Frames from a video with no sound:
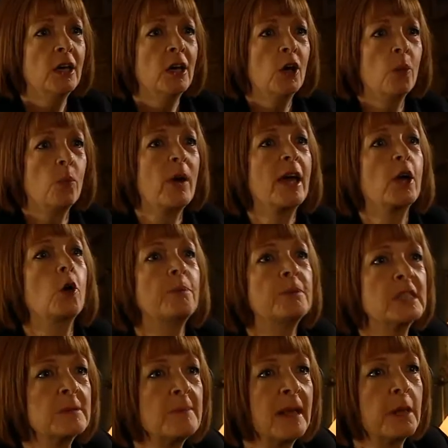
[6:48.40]
Wake up and
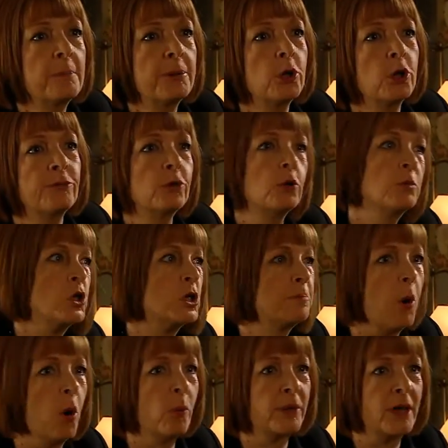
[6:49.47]
smell the perfume she's
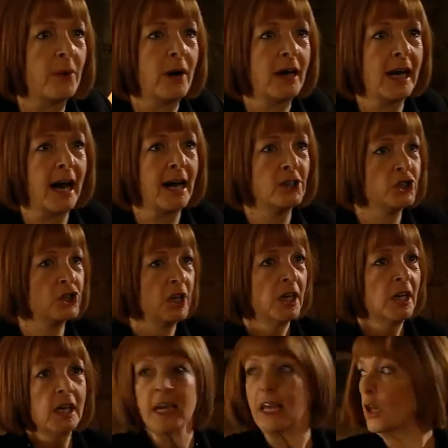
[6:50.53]
bought with our cash.
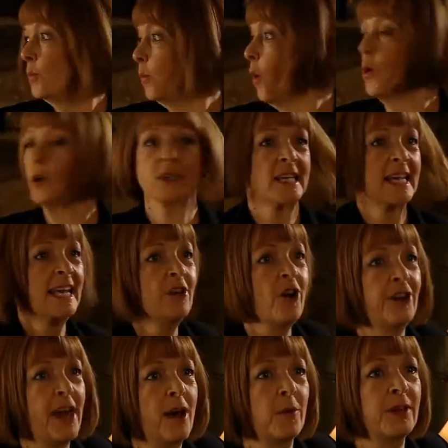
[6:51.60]
He walked in on
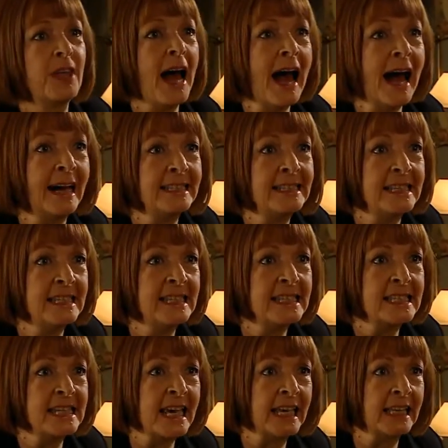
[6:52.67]
her with her hand in the
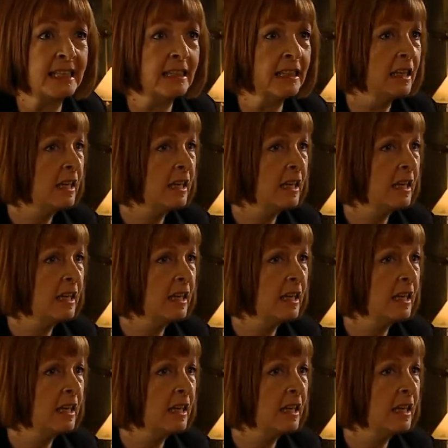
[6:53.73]
till.